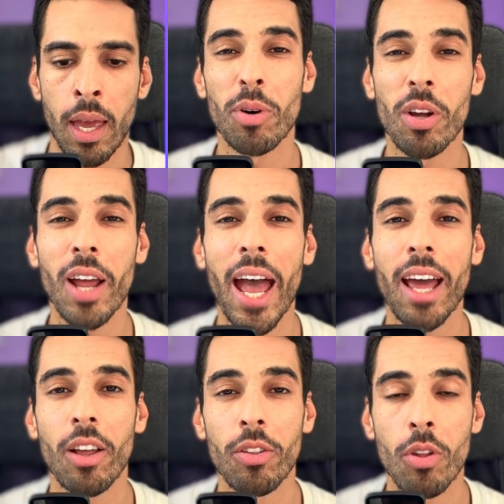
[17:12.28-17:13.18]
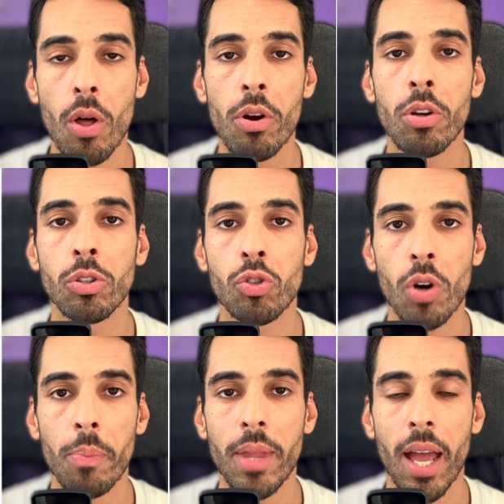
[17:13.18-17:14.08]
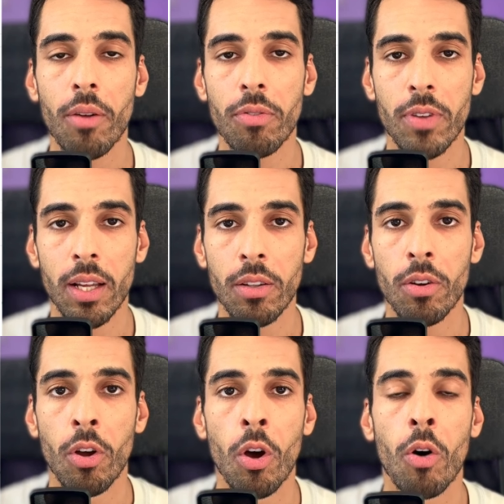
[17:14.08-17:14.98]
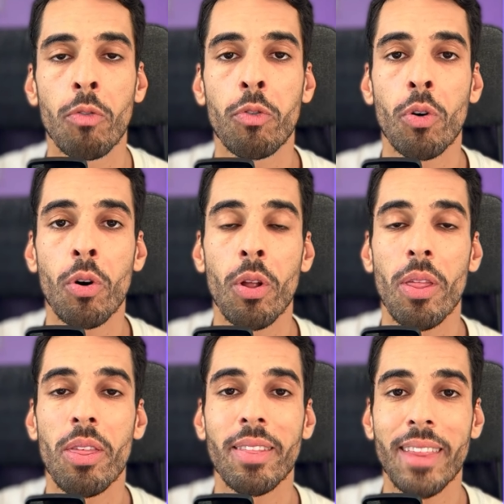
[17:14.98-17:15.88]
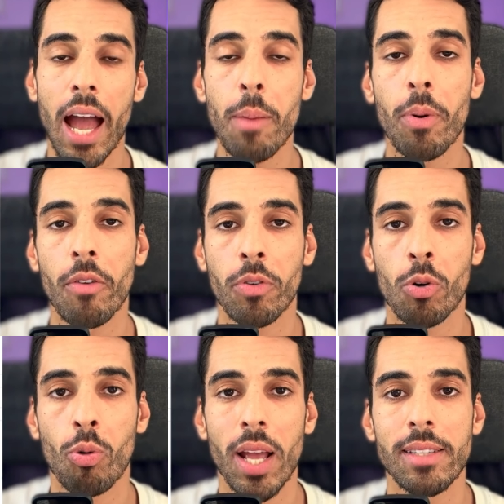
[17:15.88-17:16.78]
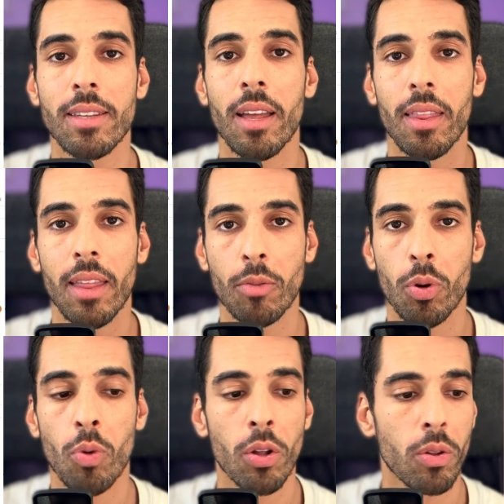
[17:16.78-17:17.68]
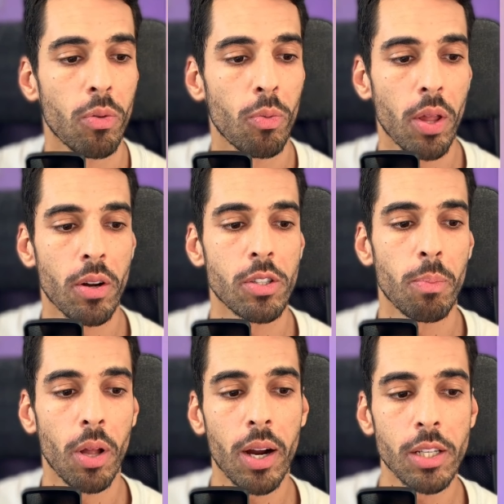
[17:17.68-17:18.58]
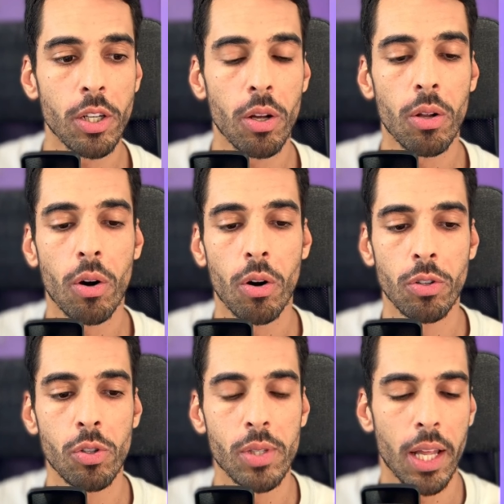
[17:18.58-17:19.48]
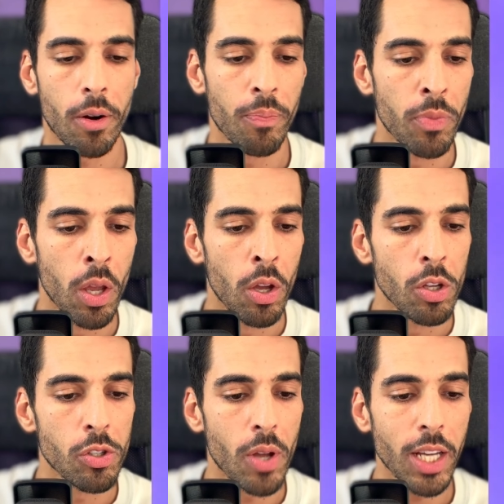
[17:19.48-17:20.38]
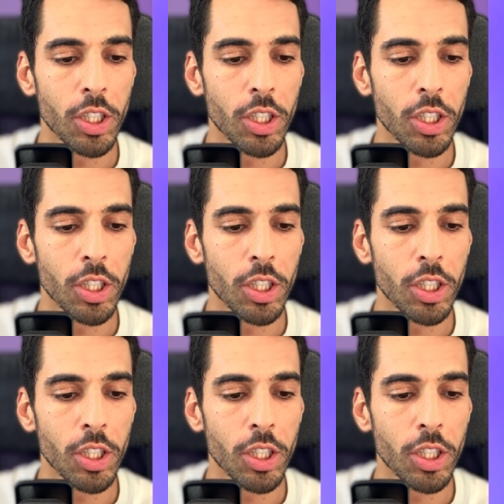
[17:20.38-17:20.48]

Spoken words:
And we're going to add another drop-down field for the type of request that we want, whether it's a blog article or newsletter. So I